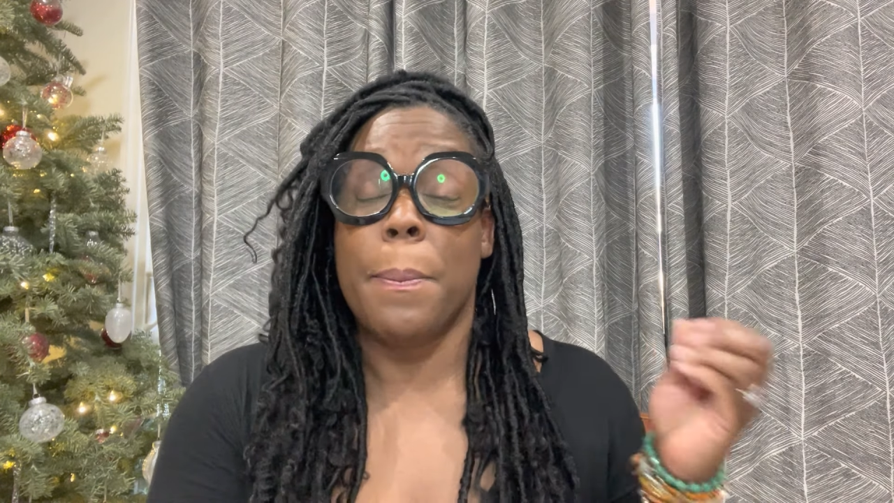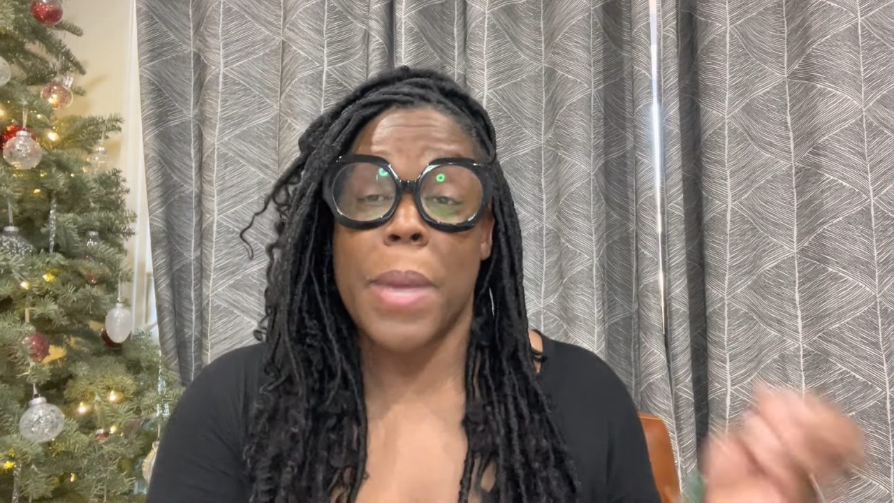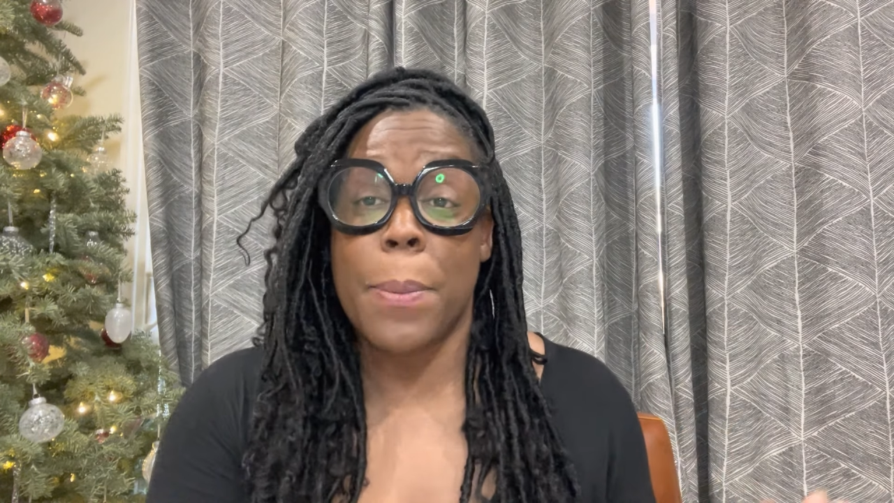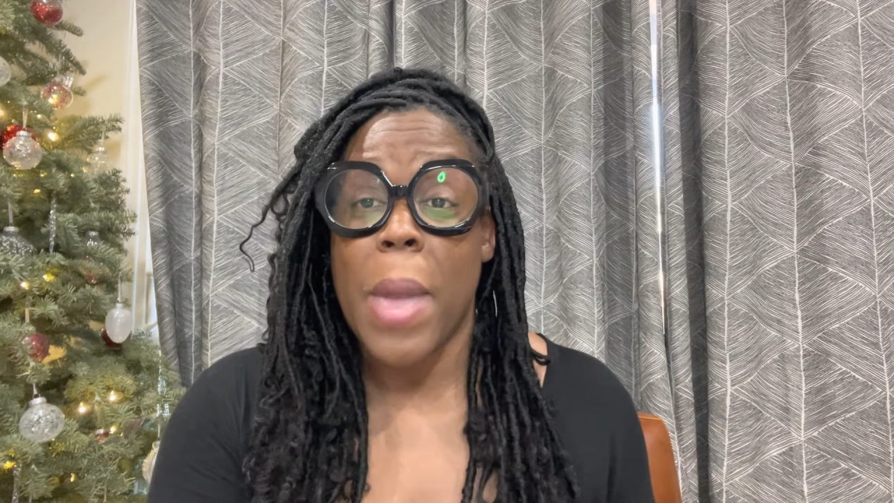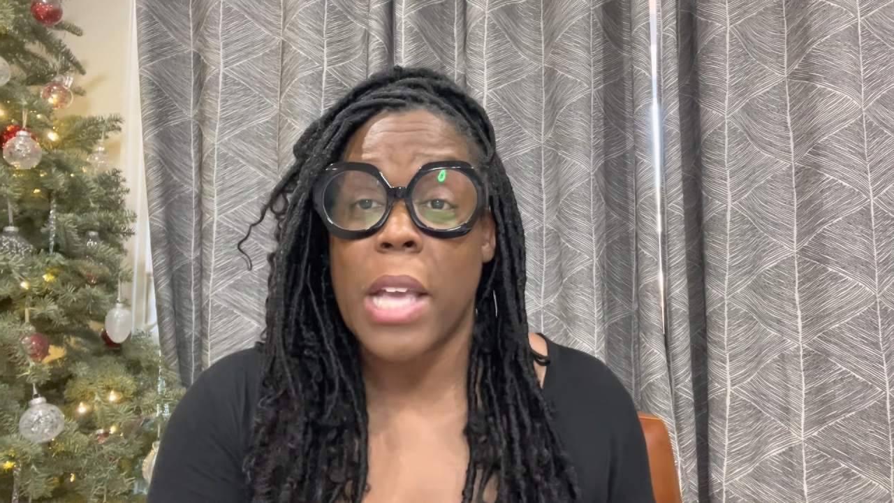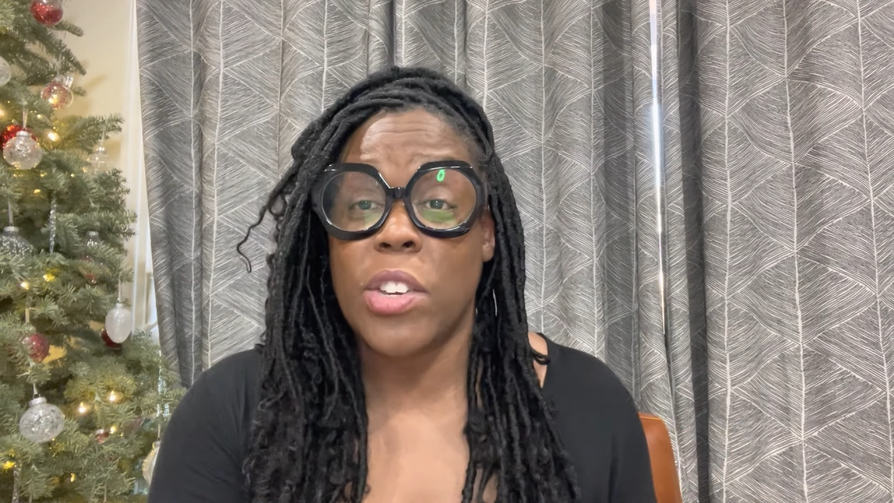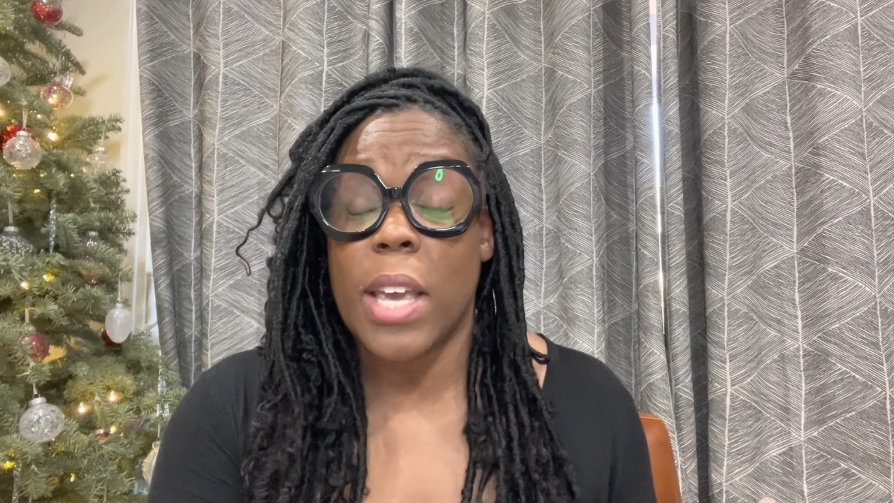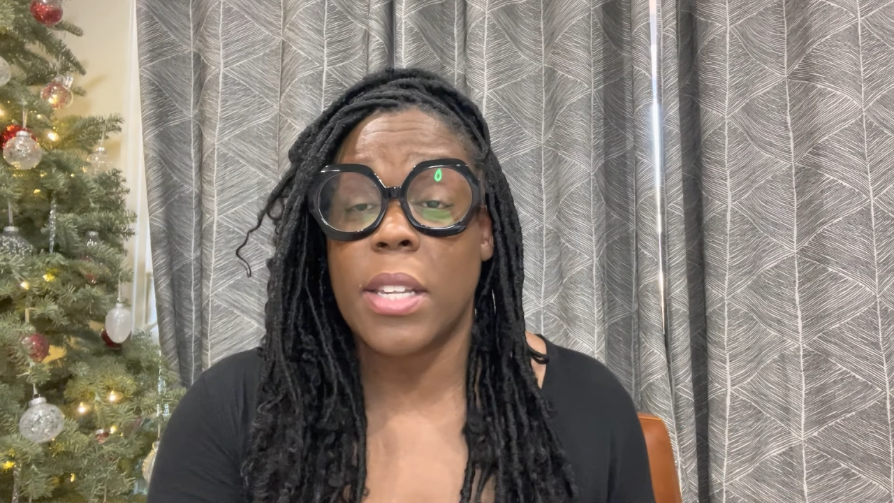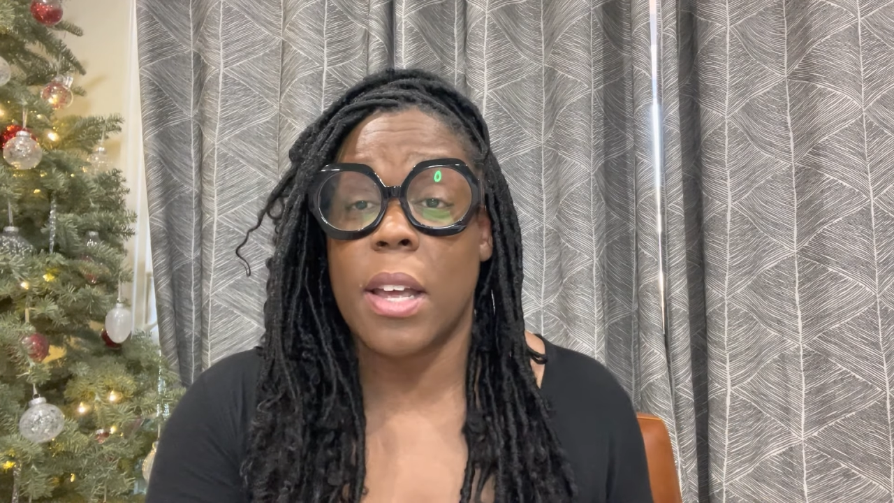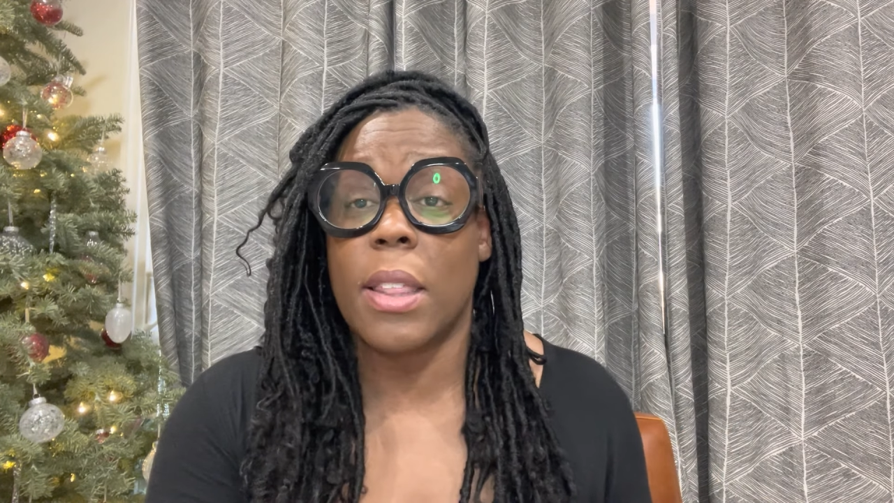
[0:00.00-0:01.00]
big
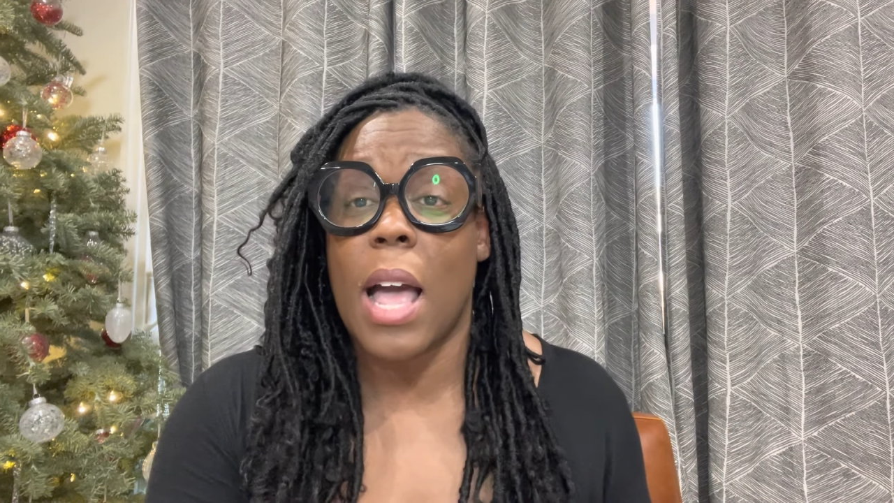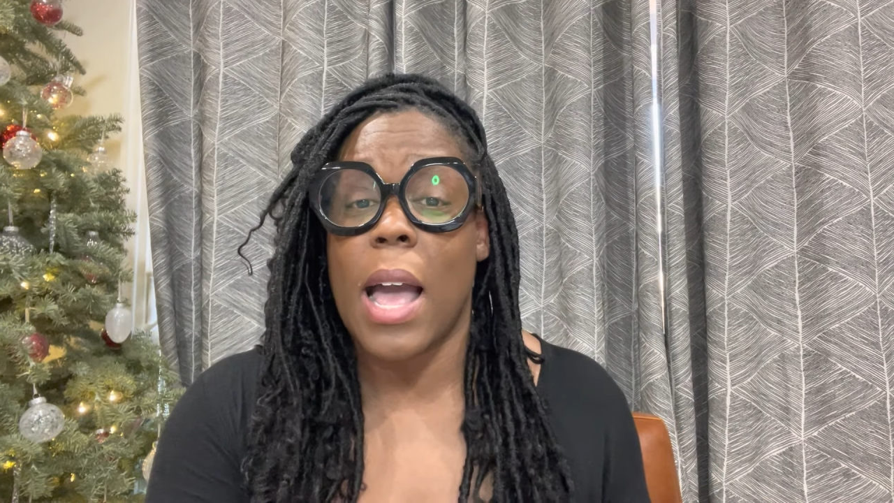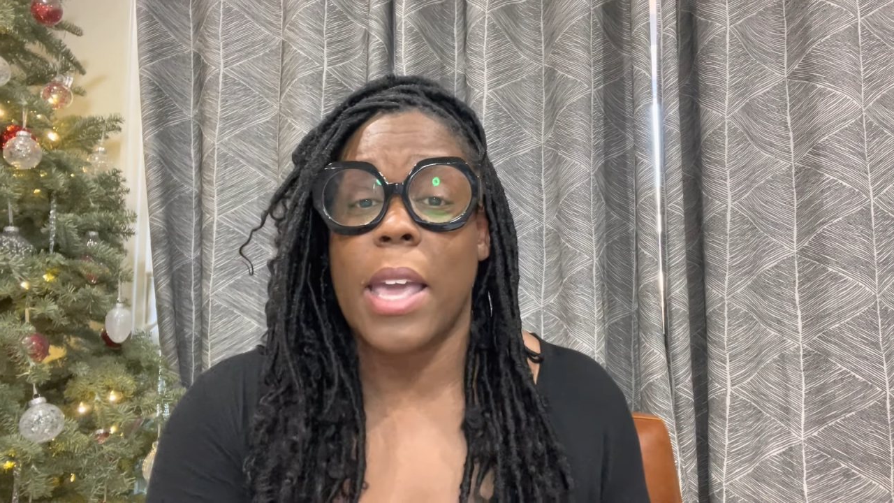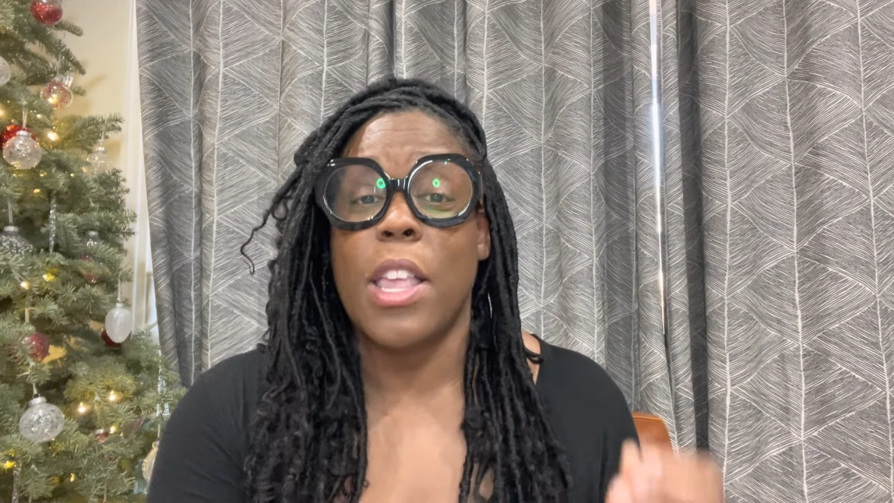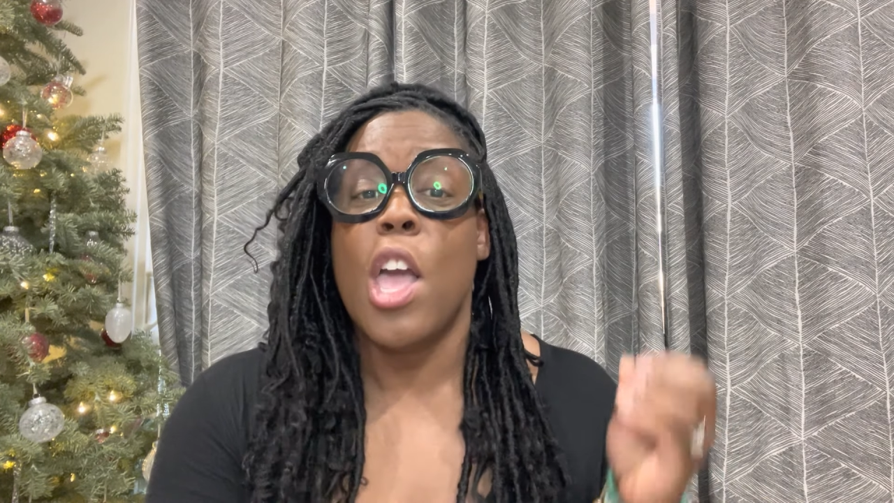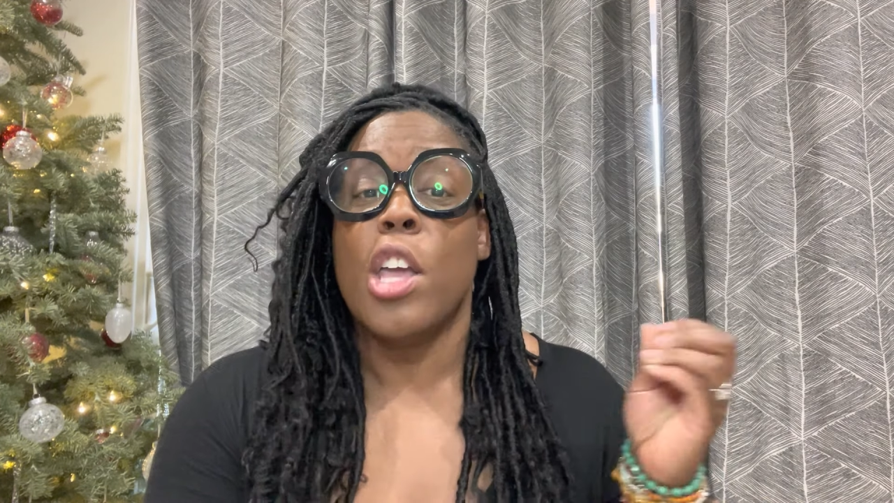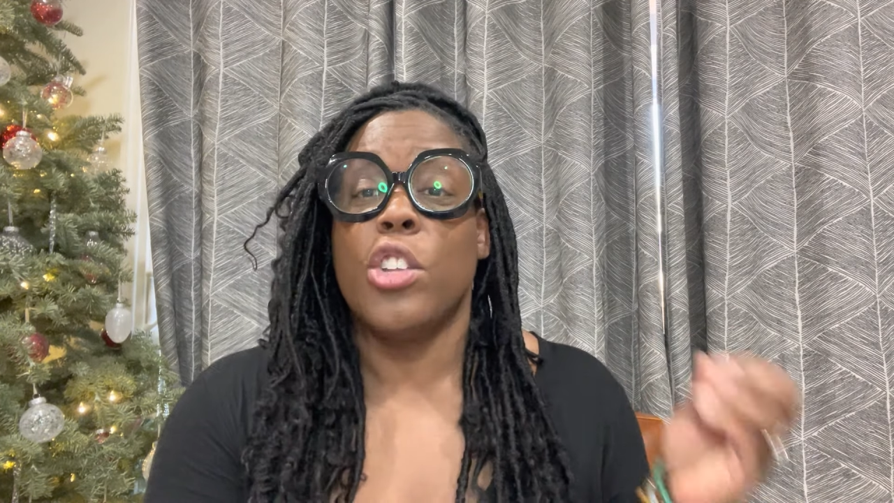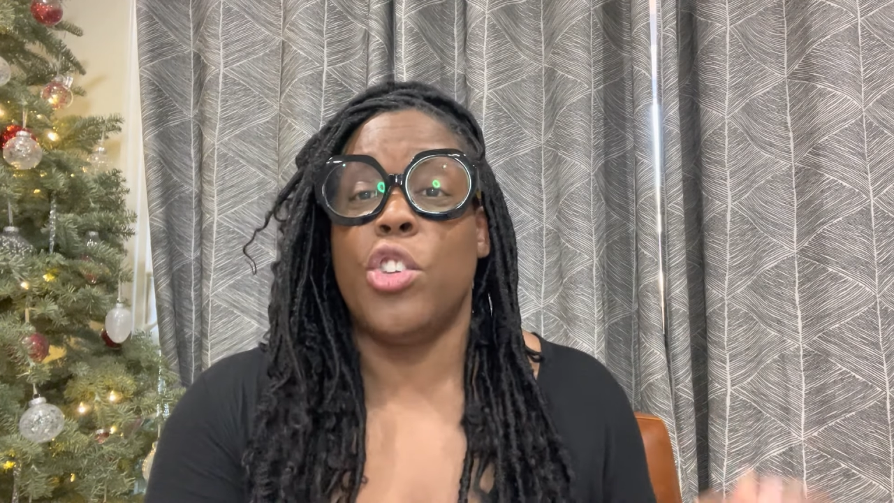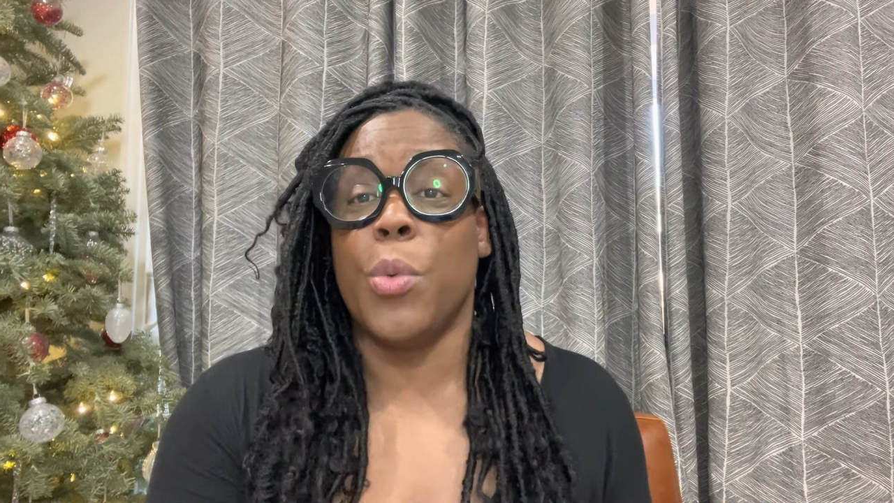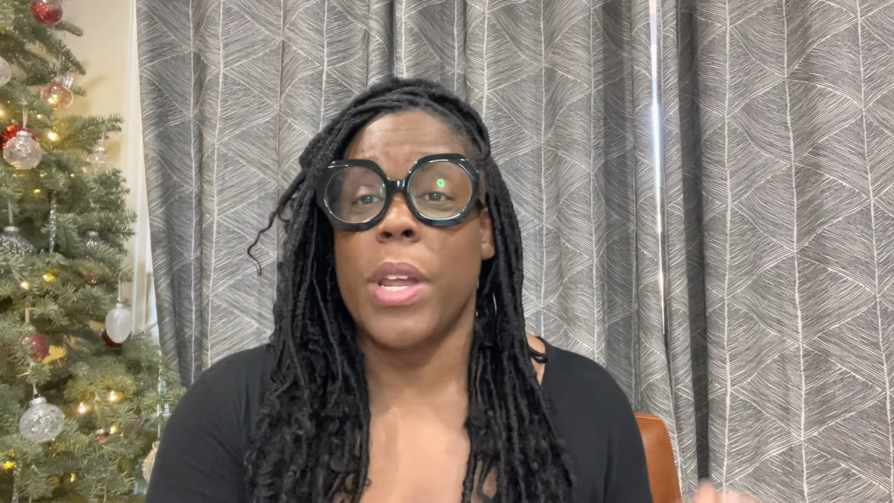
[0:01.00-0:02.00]
paychecks online,
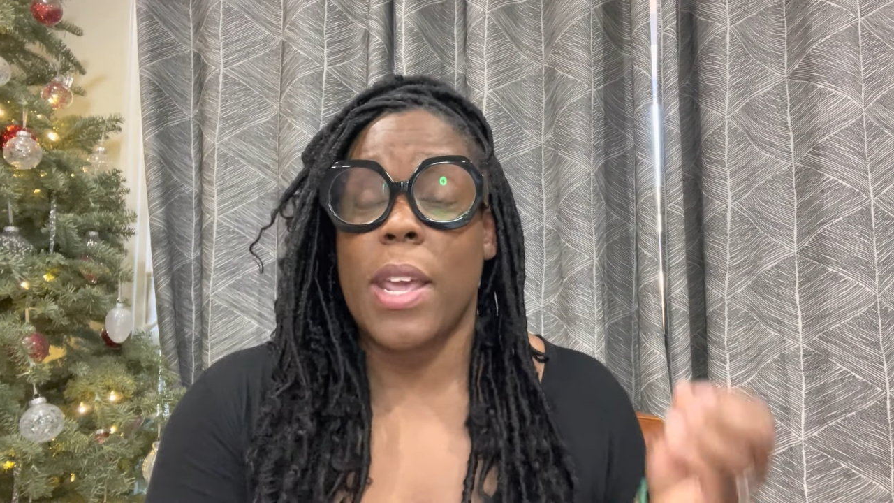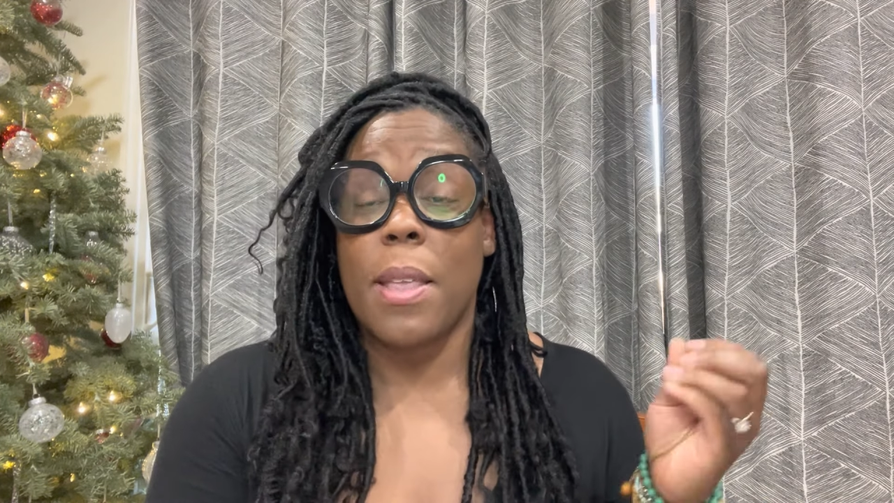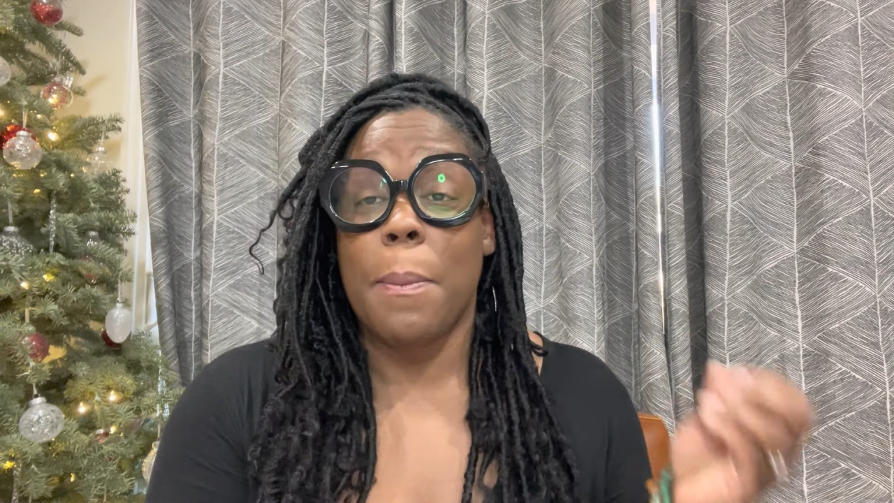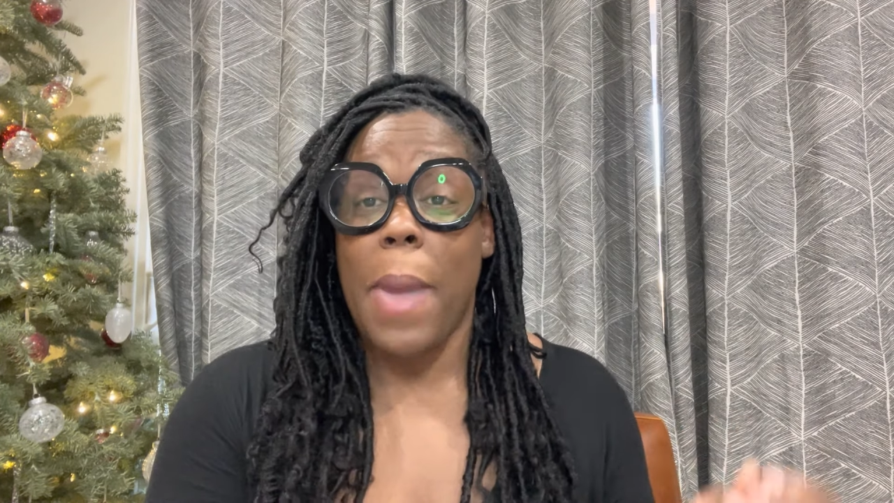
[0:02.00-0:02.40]
doing it